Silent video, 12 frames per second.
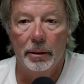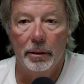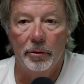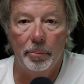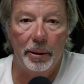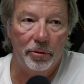
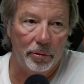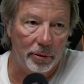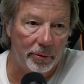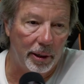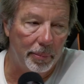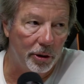Depends on the
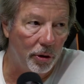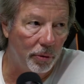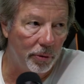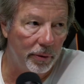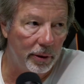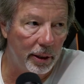type of
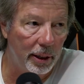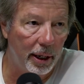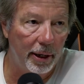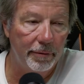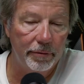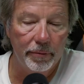coater that they
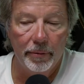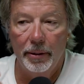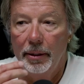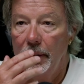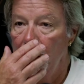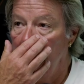have.
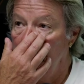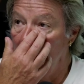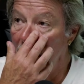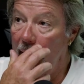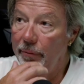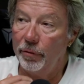But
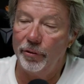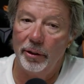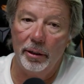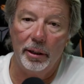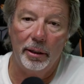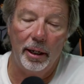I have a
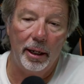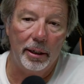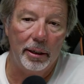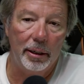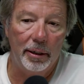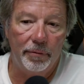feeling that
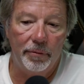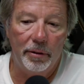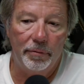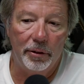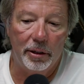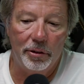
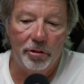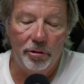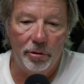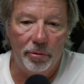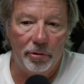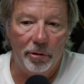if it
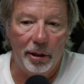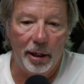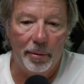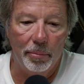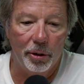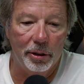continues to
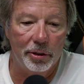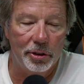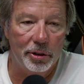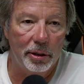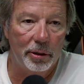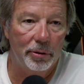gain market
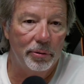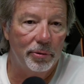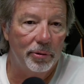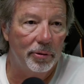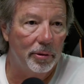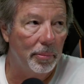share, you'll
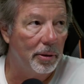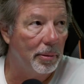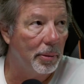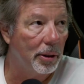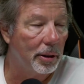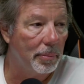see some of the
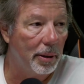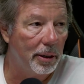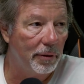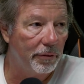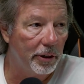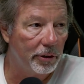American
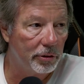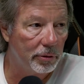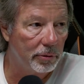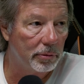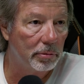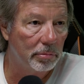
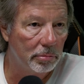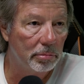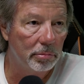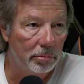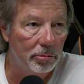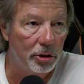manufacturers
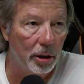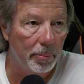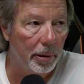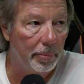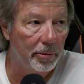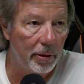jump
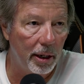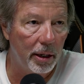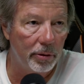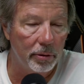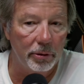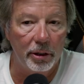up to that,
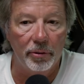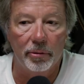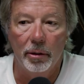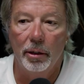or at least